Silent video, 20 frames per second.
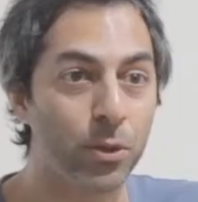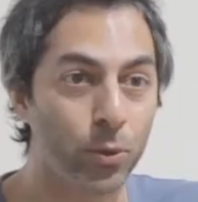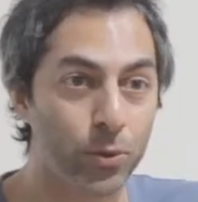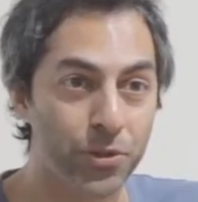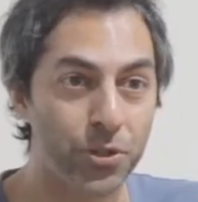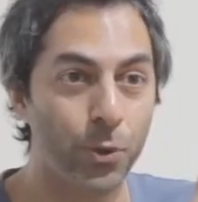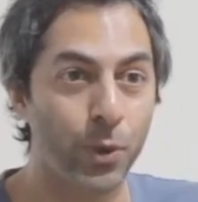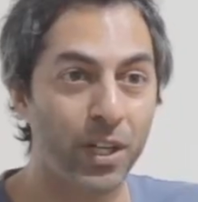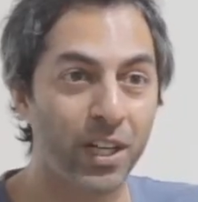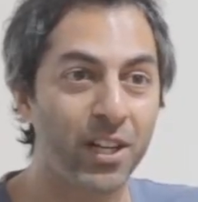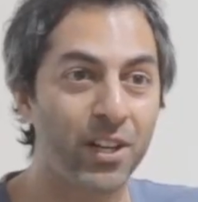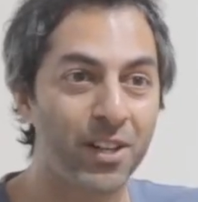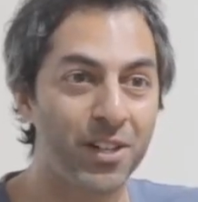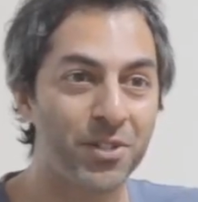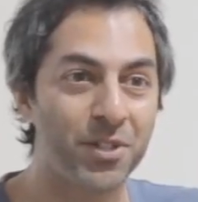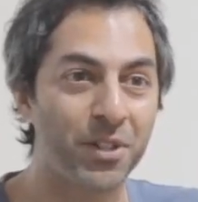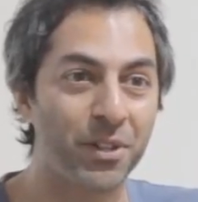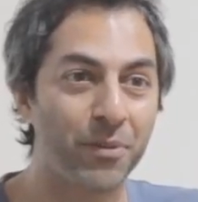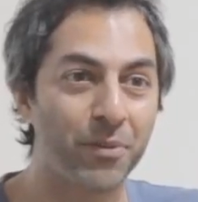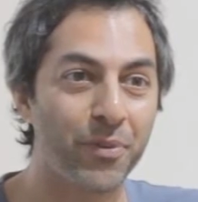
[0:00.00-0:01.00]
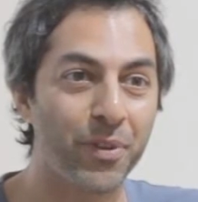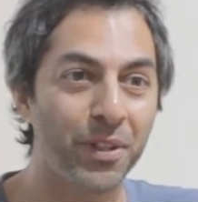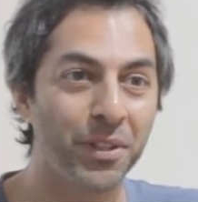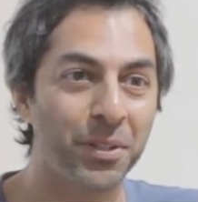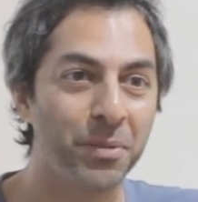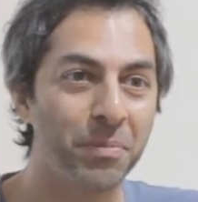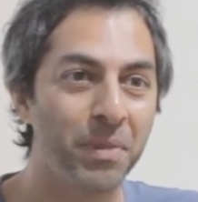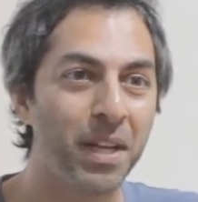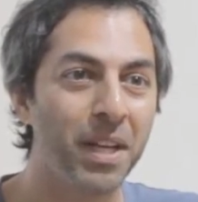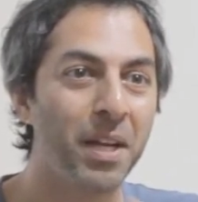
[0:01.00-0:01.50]
also occurs in the
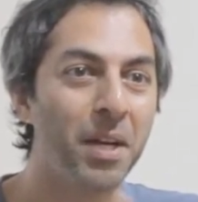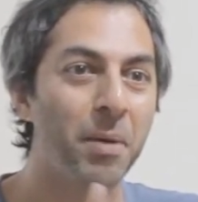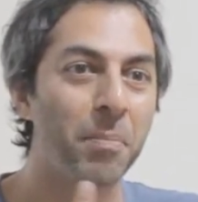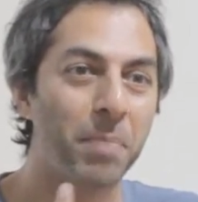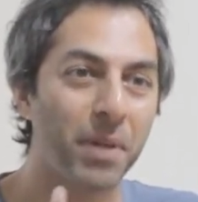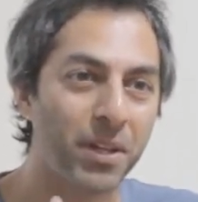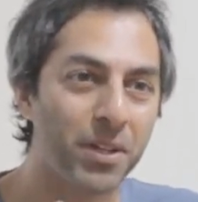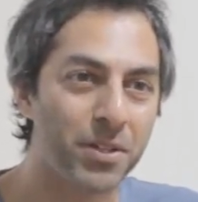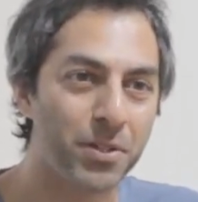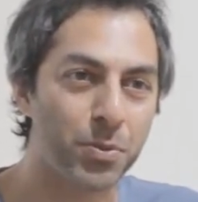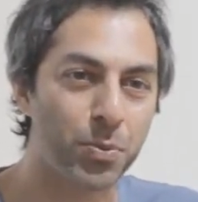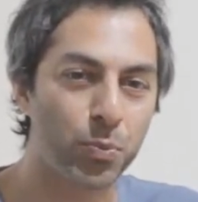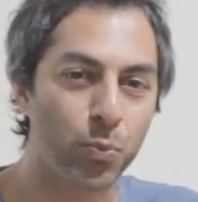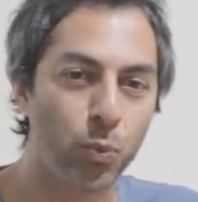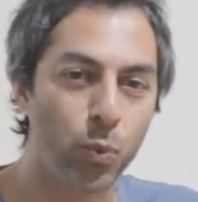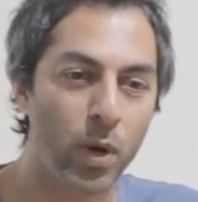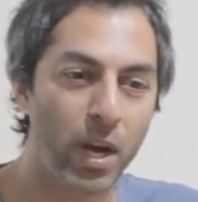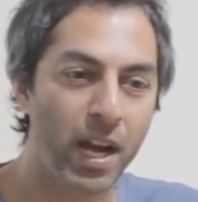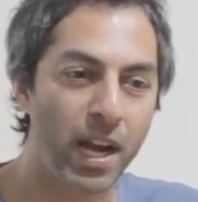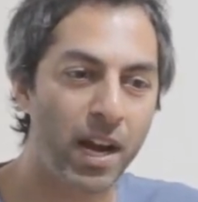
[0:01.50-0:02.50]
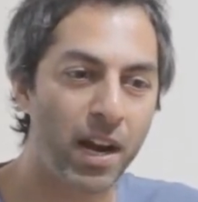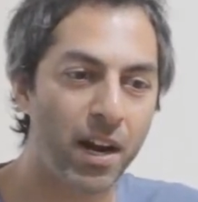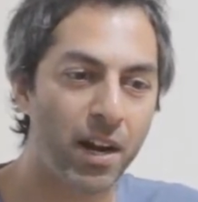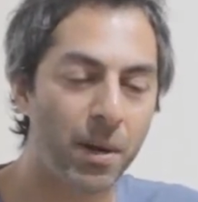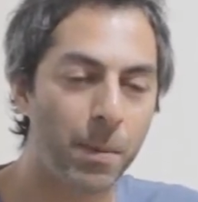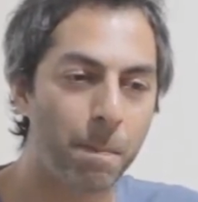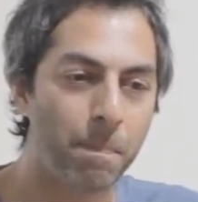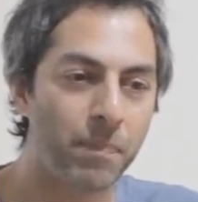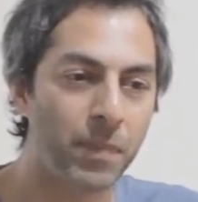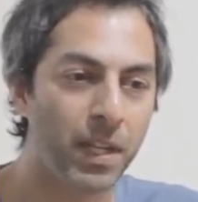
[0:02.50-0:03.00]
film, because
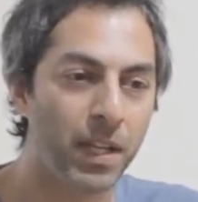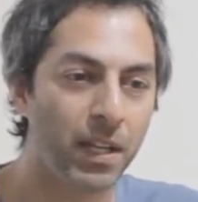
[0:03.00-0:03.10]
where